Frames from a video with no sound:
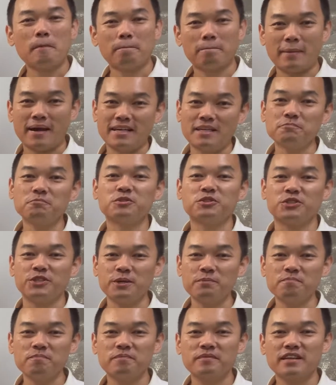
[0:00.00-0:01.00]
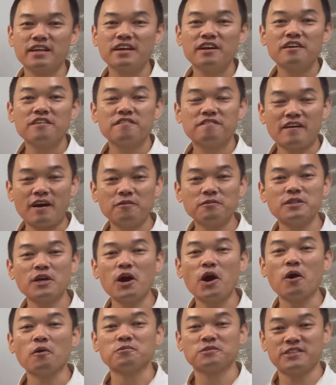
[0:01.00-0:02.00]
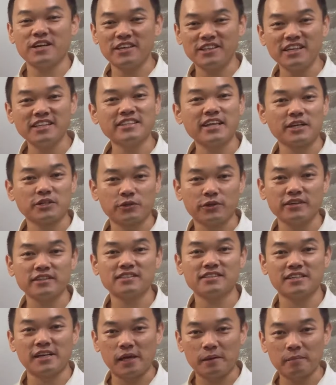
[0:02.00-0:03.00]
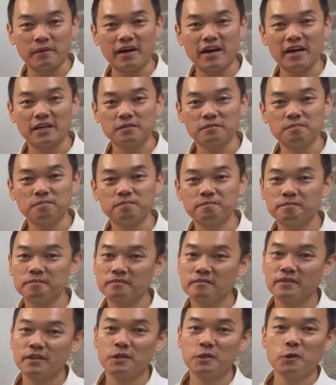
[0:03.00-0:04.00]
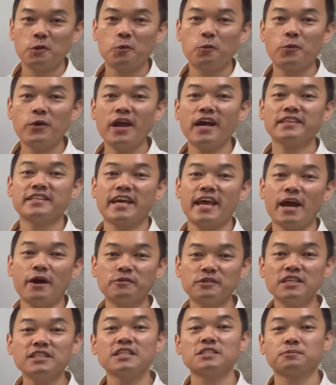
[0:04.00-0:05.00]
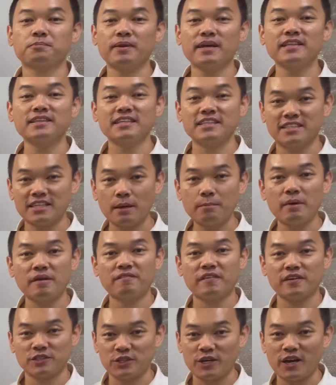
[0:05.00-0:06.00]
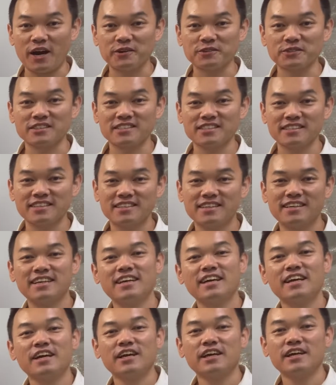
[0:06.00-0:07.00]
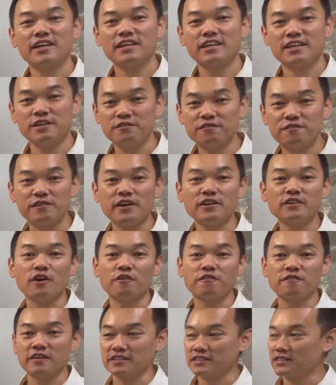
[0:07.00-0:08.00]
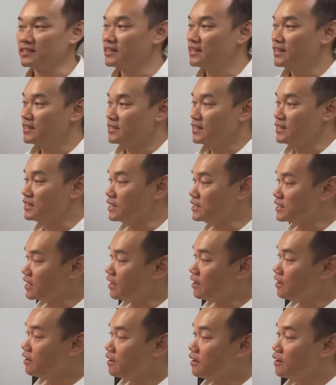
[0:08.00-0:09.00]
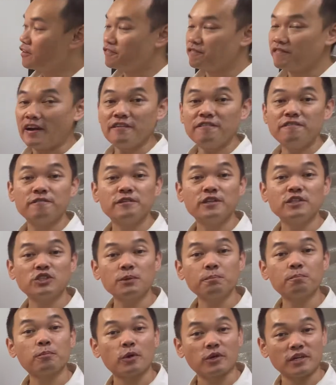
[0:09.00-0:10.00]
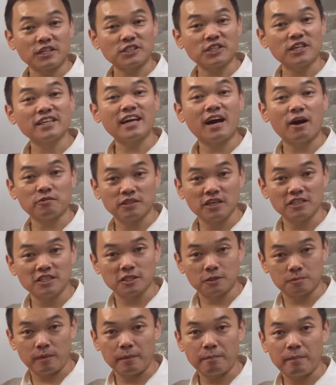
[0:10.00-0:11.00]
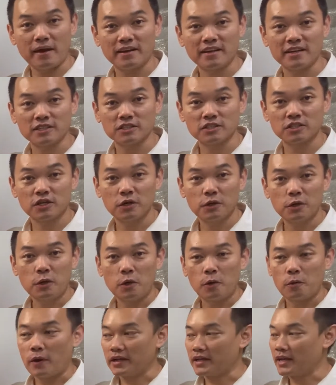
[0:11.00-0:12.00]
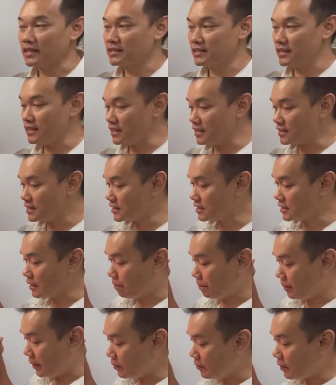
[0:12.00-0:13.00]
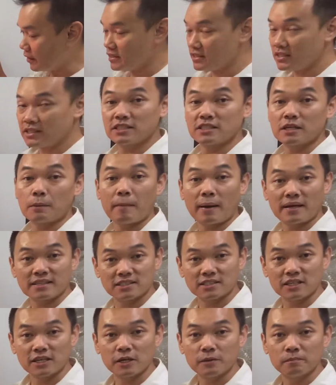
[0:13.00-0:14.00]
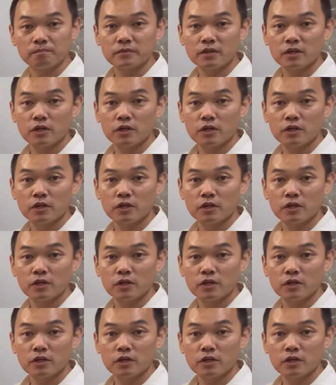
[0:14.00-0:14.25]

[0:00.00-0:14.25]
My name is Jim, founder of JT Technics in Amberhart. We are the LED display design manufacturer house. In front of us, this is a 5-digit production counter display panels. Where I can see this is the big one, this is a master.